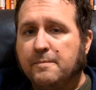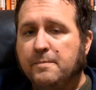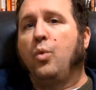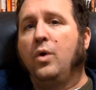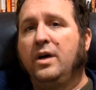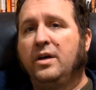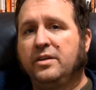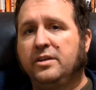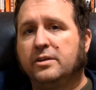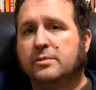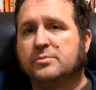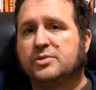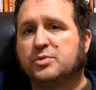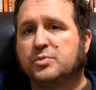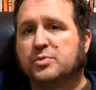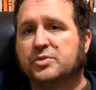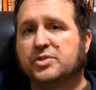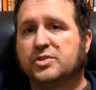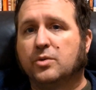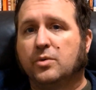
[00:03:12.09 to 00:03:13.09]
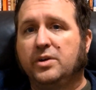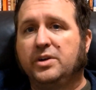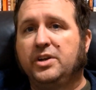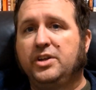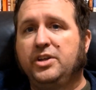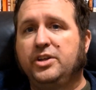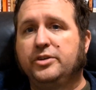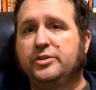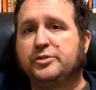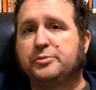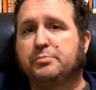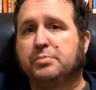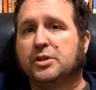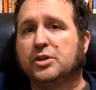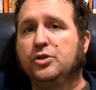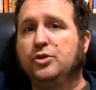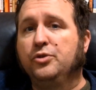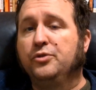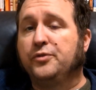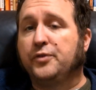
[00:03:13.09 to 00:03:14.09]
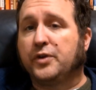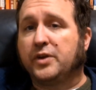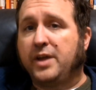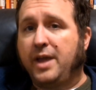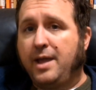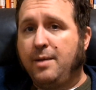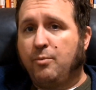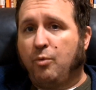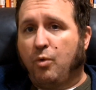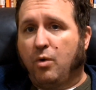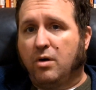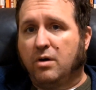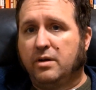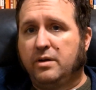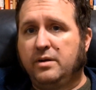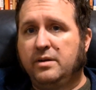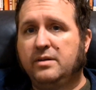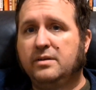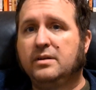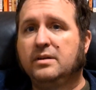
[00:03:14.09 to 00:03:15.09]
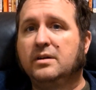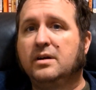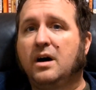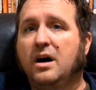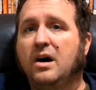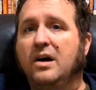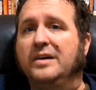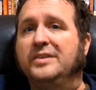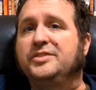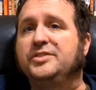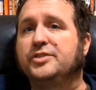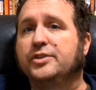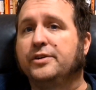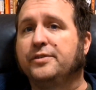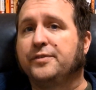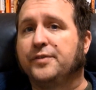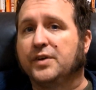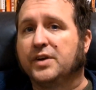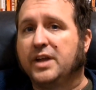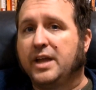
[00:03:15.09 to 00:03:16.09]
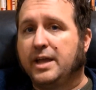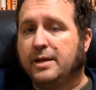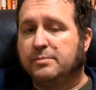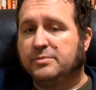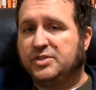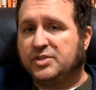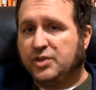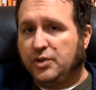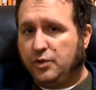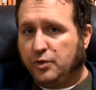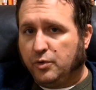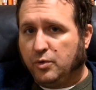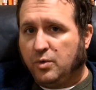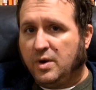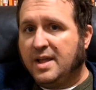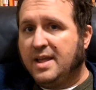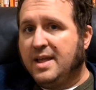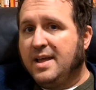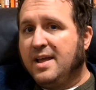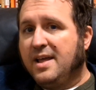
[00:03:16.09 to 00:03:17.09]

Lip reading: Williams was going to use Blue for Game 1, Hunter for Game 2,